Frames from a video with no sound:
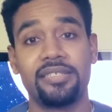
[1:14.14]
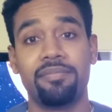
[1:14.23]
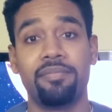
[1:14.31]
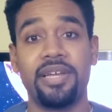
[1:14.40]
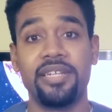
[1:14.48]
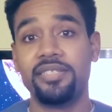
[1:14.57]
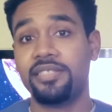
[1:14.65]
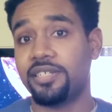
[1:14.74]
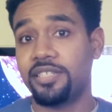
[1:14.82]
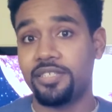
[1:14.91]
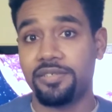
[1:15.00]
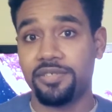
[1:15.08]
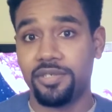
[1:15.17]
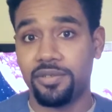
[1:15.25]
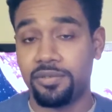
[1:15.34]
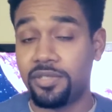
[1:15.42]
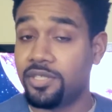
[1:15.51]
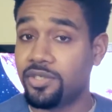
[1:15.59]
many studies have
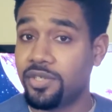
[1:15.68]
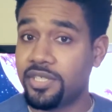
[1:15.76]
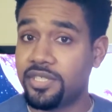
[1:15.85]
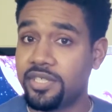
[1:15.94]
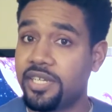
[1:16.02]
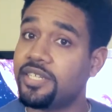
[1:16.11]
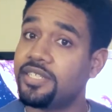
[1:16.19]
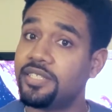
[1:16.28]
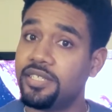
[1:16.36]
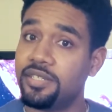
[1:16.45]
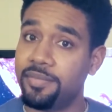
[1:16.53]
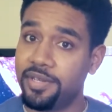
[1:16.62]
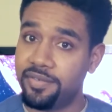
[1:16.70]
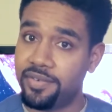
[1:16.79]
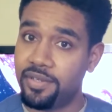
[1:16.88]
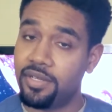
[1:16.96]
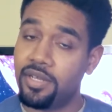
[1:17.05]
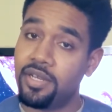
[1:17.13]
shown that drugs like
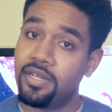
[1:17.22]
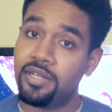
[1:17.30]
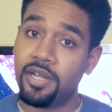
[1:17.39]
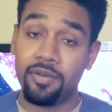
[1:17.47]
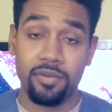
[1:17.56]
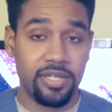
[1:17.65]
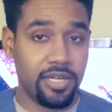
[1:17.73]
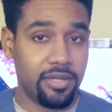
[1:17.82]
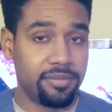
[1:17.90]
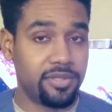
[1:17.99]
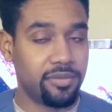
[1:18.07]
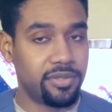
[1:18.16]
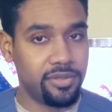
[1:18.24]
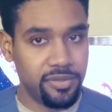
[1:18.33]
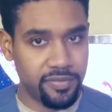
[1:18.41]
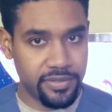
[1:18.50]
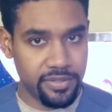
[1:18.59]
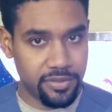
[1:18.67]
acetaminophen not only help to
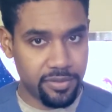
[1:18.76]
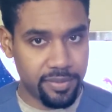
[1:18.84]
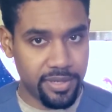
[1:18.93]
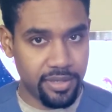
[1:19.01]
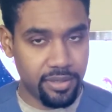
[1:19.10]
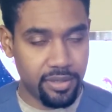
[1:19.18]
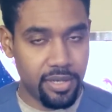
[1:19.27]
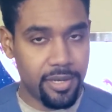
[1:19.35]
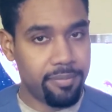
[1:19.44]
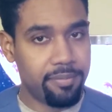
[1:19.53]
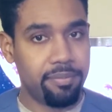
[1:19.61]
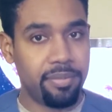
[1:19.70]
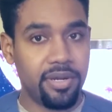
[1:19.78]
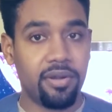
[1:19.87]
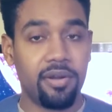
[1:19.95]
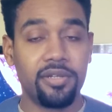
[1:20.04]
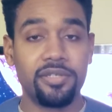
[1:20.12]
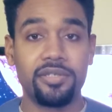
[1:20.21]
reduce physical pain,
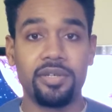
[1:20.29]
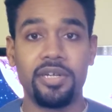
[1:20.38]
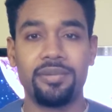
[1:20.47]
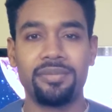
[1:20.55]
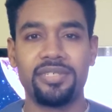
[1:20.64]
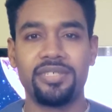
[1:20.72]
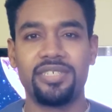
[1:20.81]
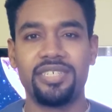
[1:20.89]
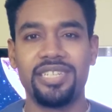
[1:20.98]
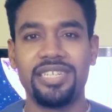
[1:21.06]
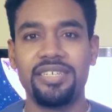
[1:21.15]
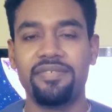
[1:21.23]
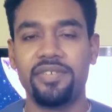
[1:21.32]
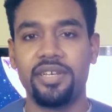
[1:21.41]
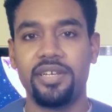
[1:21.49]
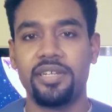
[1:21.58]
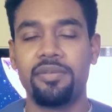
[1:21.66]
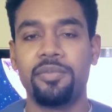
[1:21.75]
but also help to
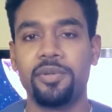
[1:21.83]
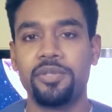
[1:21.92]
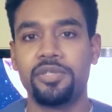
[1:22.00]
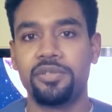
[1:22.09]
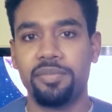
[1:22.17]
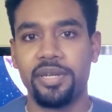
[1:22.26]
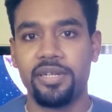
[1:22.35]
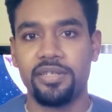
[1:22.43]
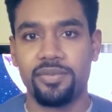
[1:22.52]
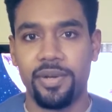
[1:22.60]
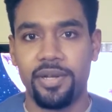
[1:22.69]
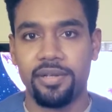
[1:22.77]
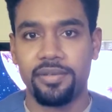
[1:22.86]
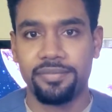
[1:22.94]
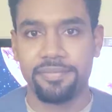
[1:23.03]
alleviate emotional pain as well.